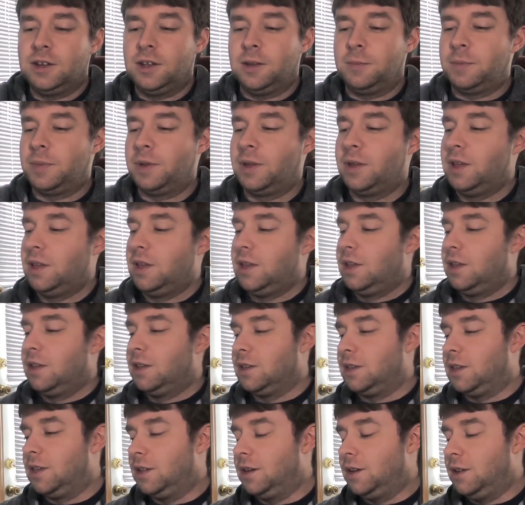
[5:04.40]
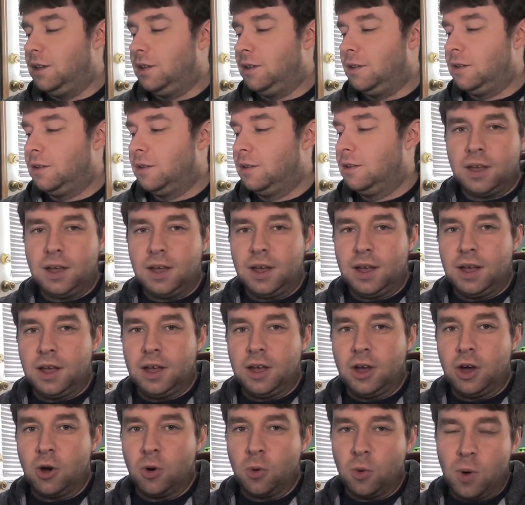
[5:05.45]
up getting
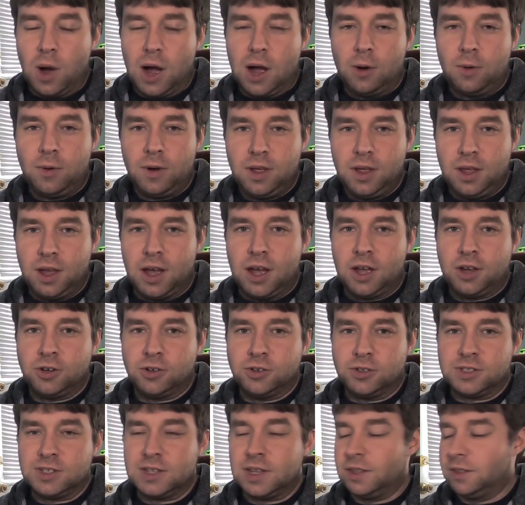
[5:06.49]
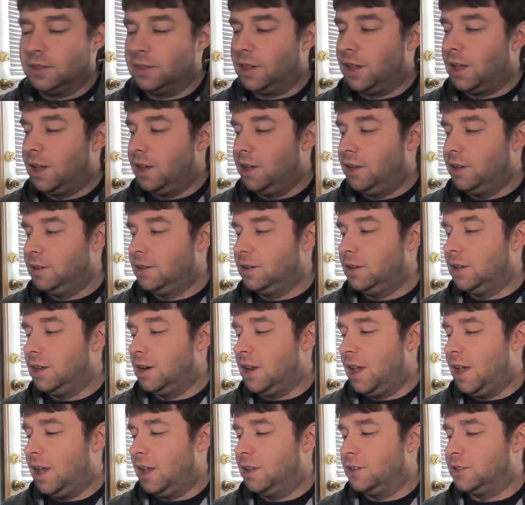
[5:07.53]
a Huawei Honor 10 Lite. It
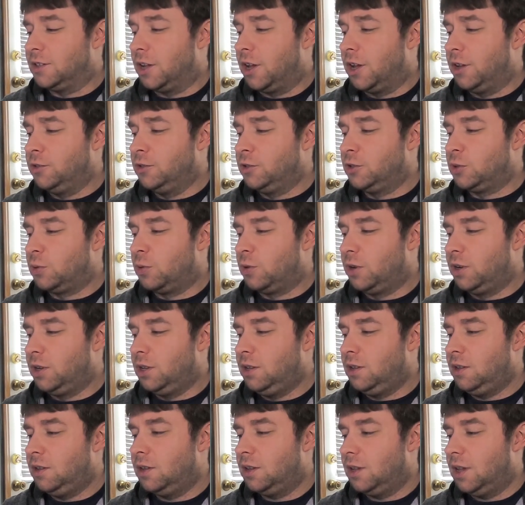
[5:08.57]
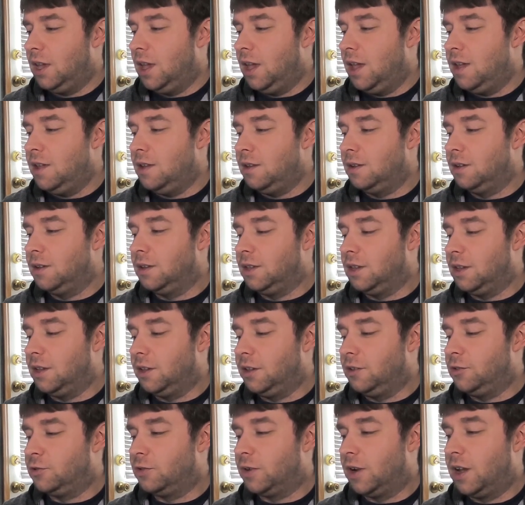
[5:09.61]
has a 128
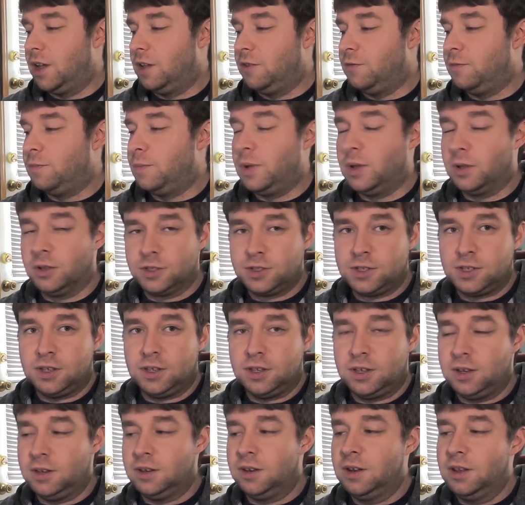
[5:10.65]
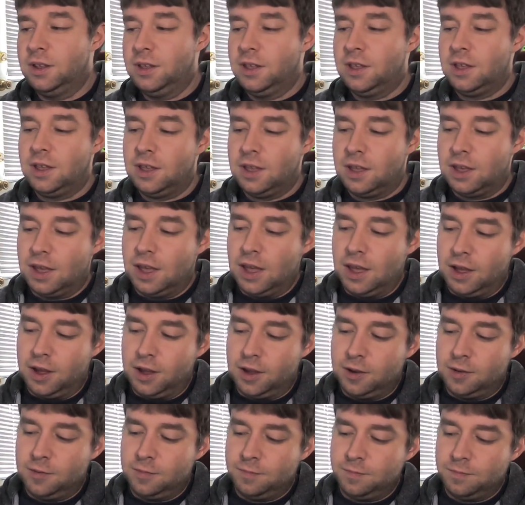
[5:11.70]
gig drive built in,
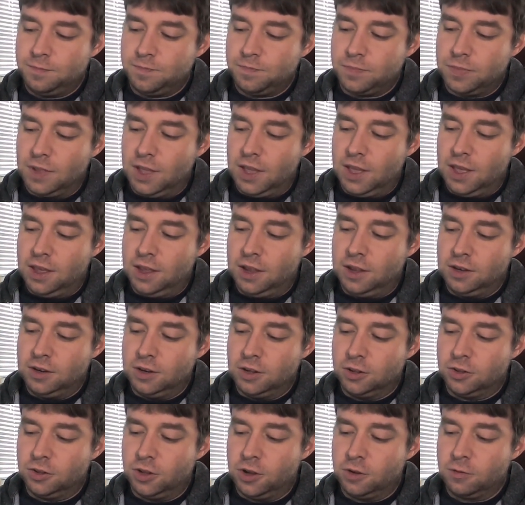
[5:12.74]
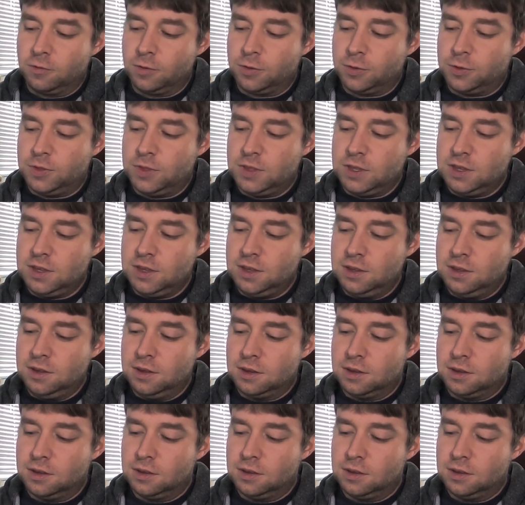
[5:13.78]
and along with the